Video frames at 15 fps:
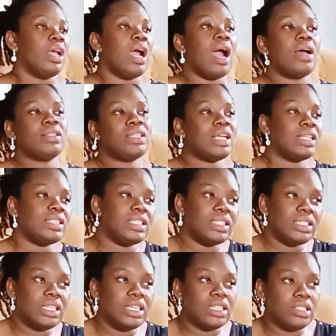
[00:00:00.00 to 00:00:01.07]
And that
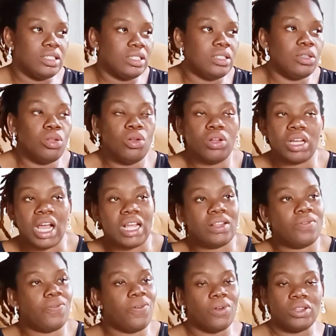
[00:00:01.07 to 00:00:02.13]
thing is look out
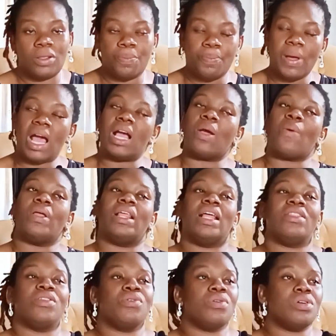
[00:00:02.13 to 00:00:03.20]
for the pack, whether
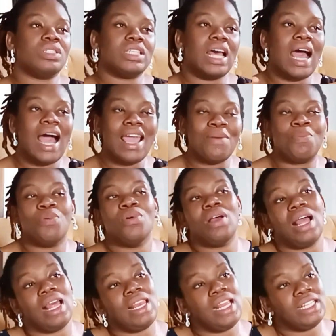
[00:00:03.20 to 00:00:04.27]
they wrote
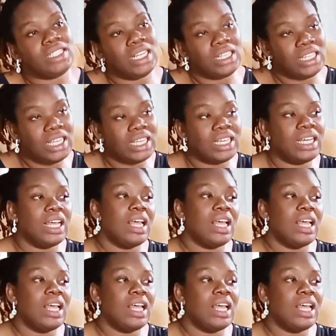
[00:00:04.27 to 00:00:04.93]
hypoallergenic,